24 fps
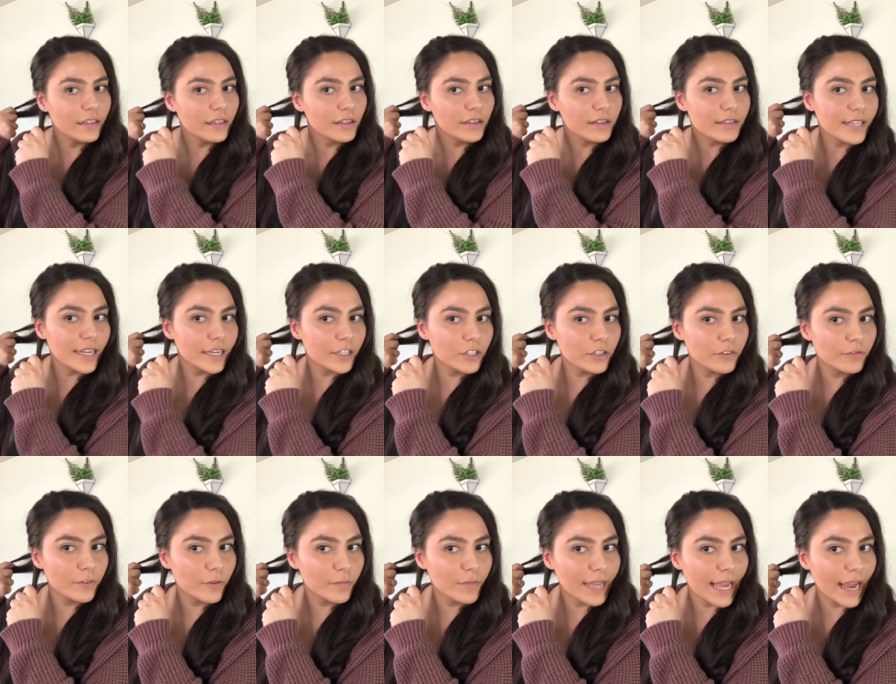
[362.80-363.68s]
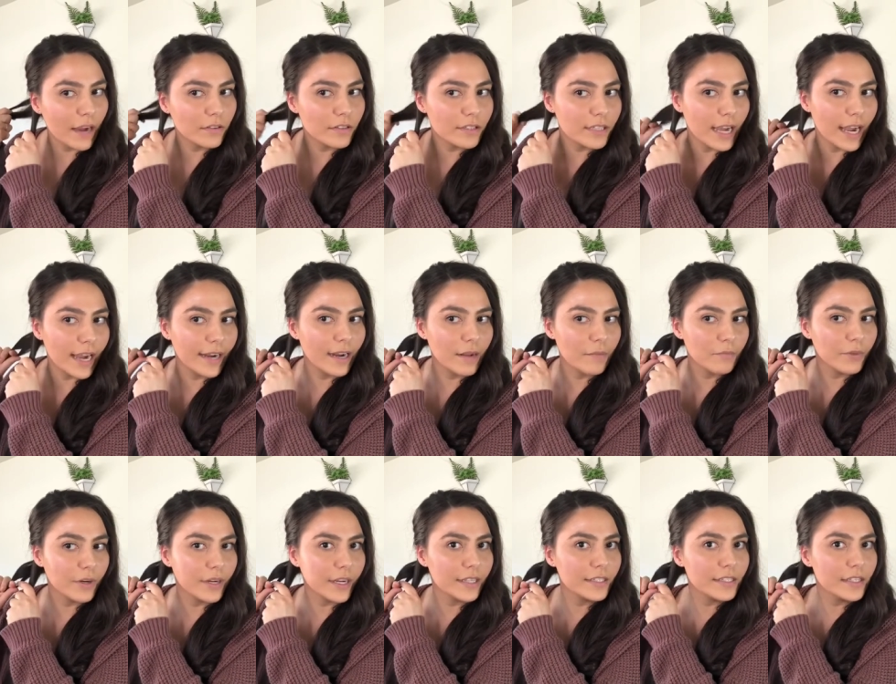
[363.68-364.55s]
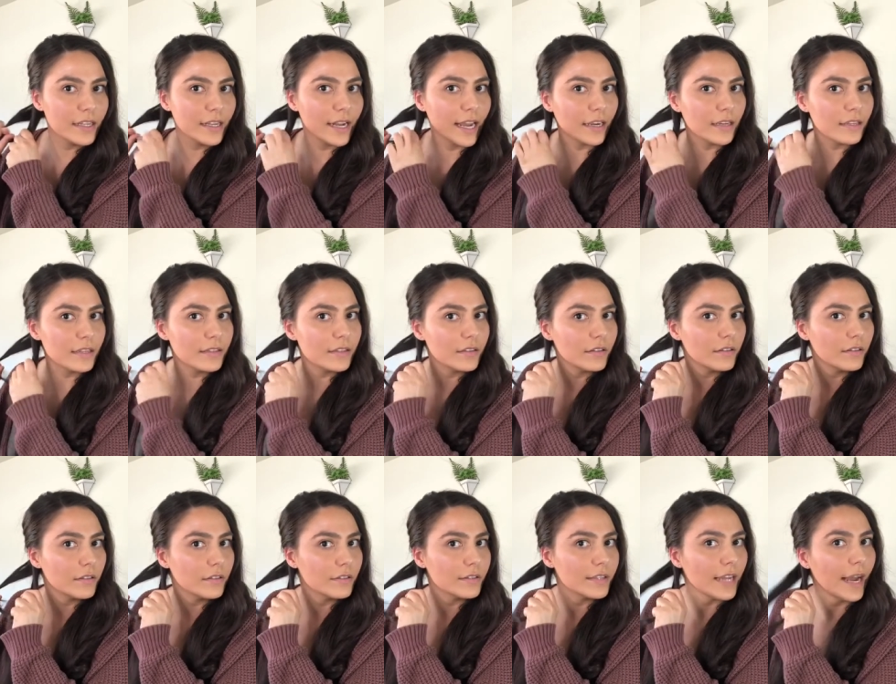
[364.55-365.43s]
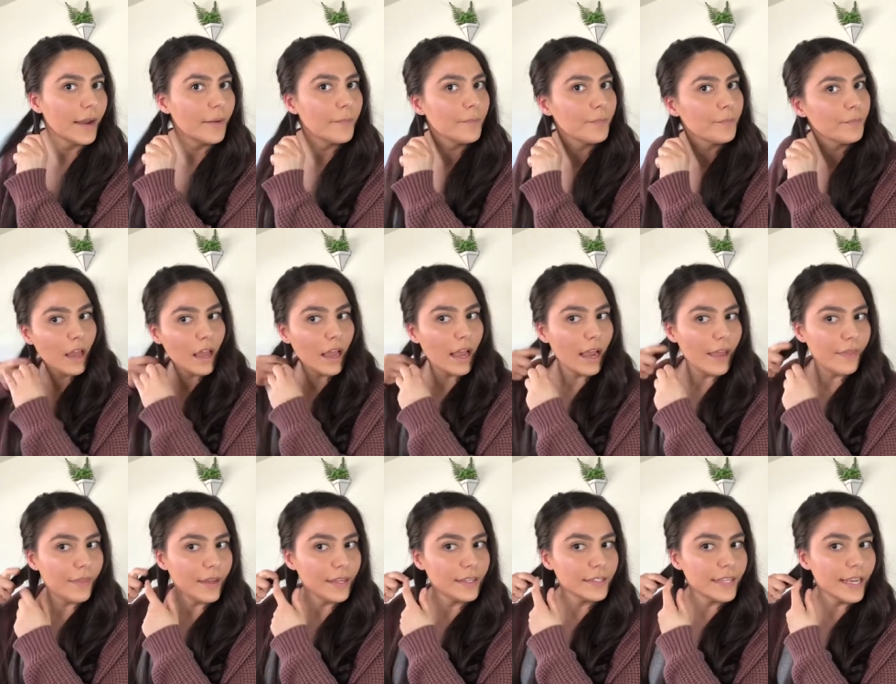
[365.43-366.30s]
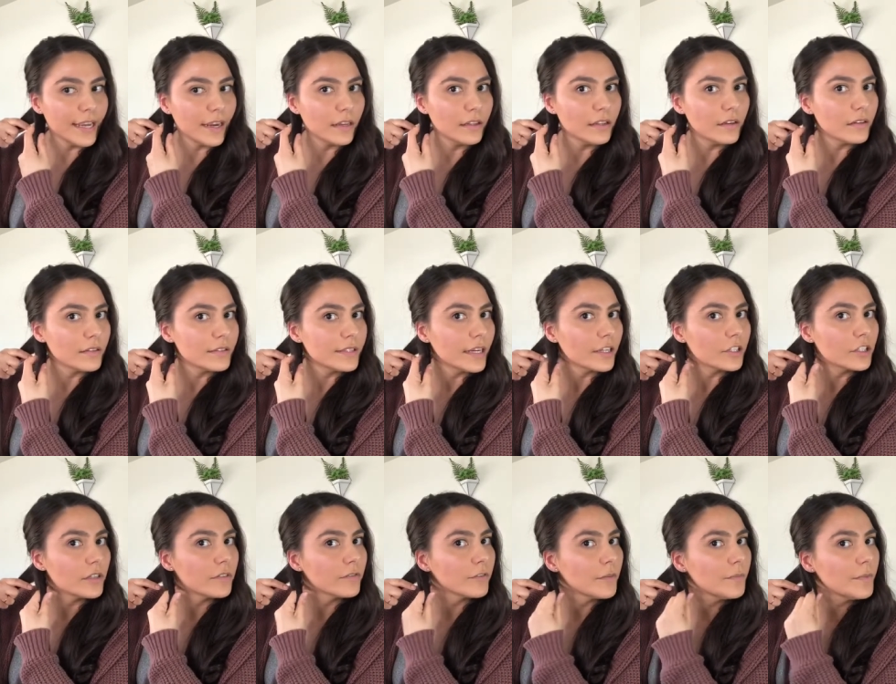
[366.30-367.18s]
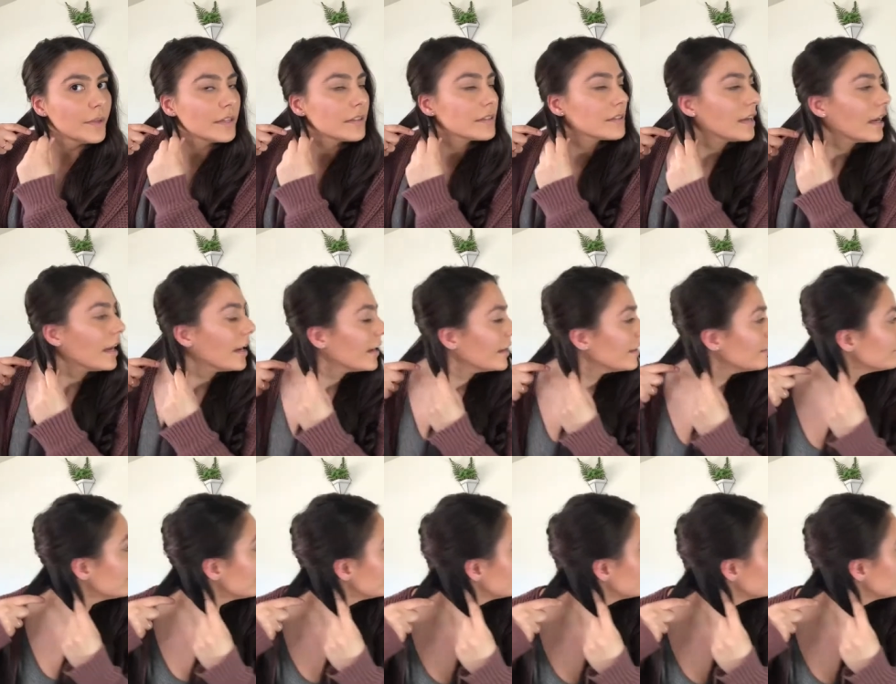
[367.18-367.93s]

a little section from the outside and bring it to the next side. And then take a little section from this side